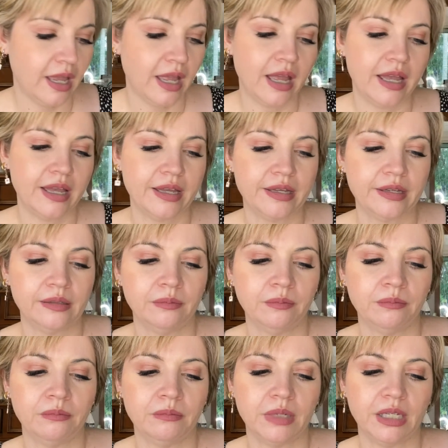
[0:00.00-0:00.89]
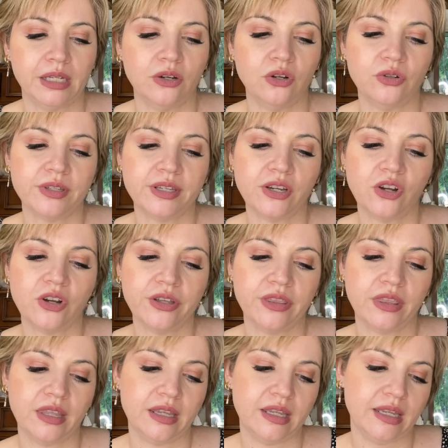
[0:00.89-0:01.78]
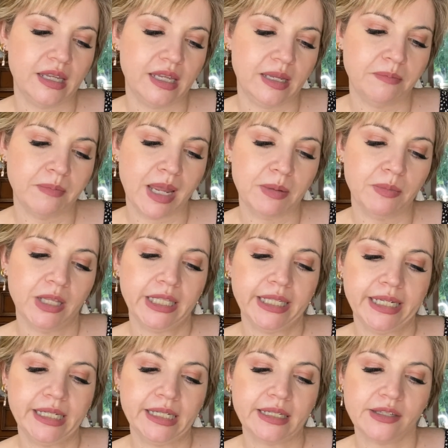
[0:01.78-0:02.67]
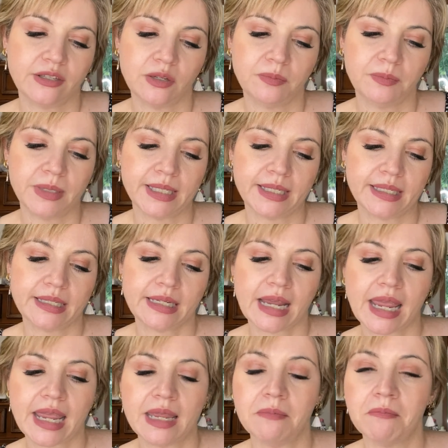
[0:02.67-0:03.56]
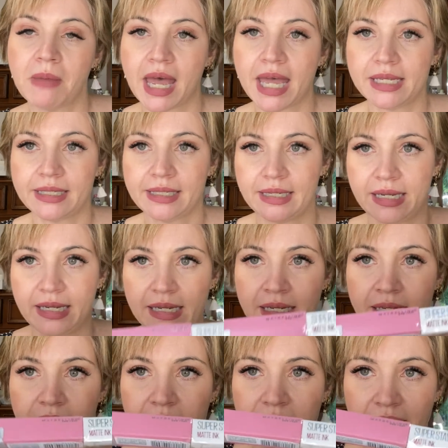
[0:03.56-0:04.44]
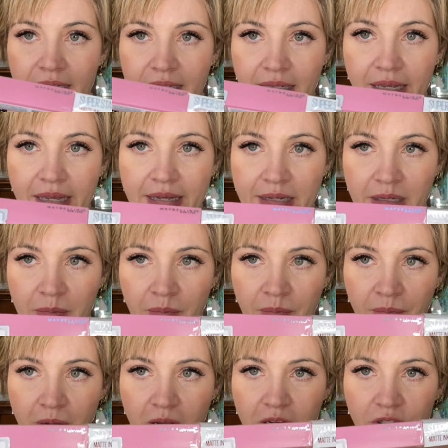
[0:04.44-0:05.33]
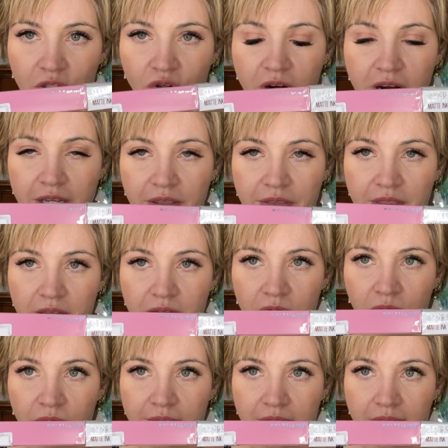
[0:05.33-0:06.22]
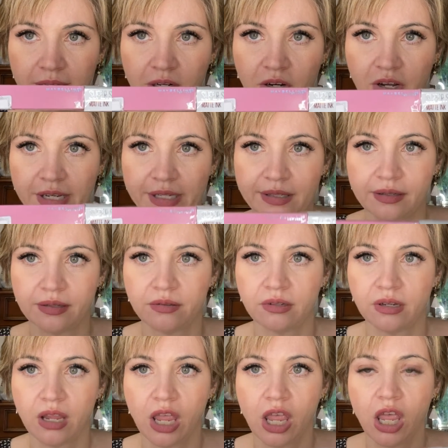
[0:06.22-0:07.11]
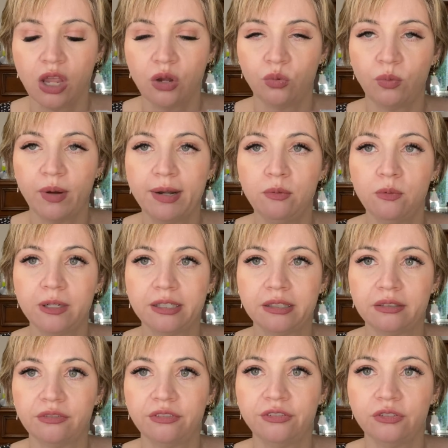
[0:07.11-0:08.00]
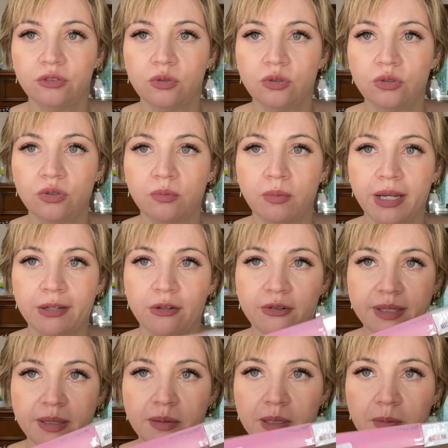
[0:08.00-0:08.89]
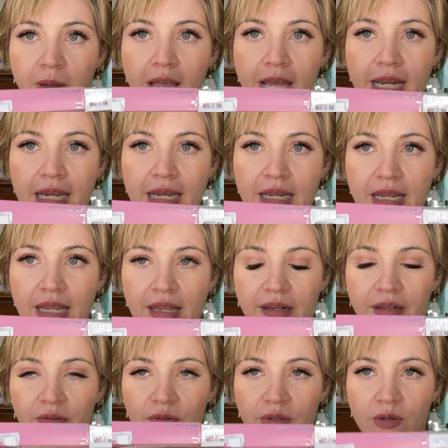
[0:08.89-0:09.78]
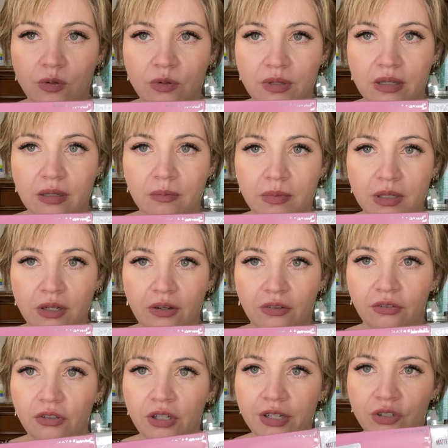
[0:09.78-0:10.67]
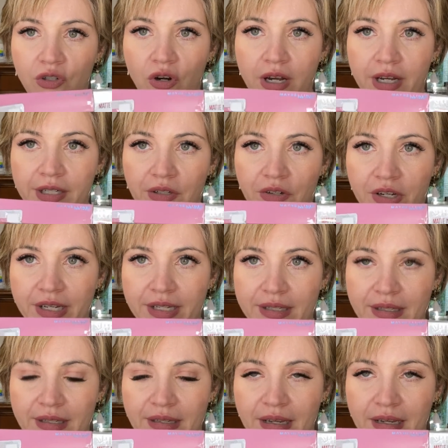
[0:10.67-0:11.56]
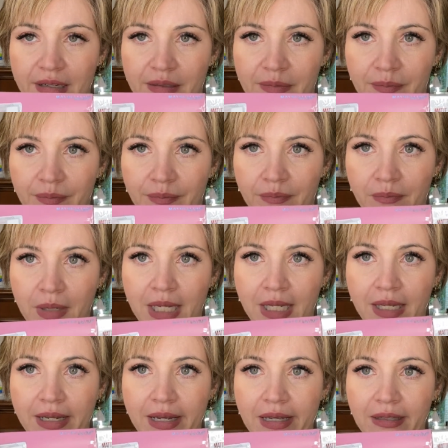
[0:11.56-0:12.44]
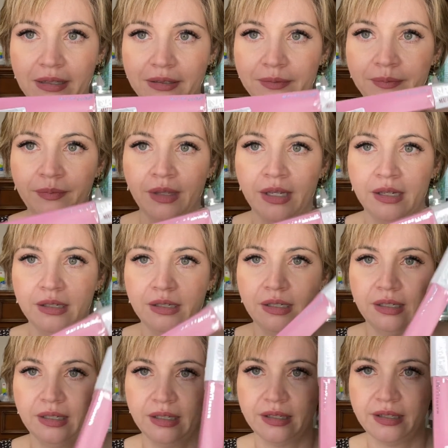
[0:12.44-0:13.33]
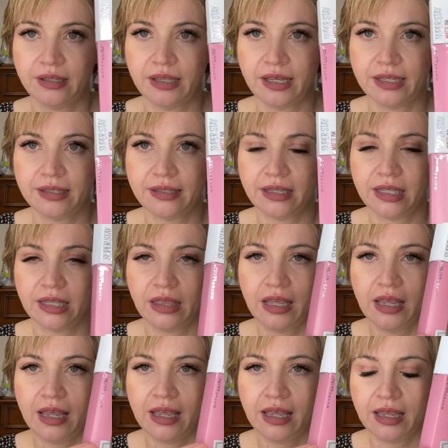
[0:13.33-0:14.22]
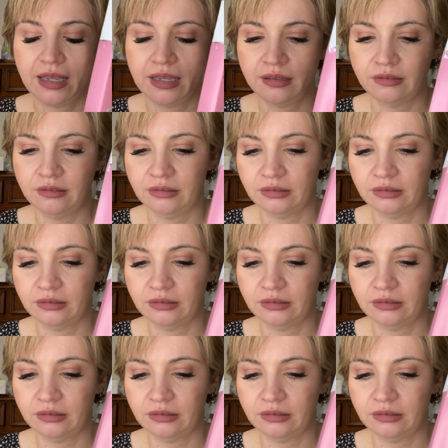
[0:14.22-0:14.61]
I also got the Maybelline Super Stay Matte Ink. I tried the really nice red one for my Christmas party and it was awesome, so I thought I'd try a nice pinky color. So that's it there.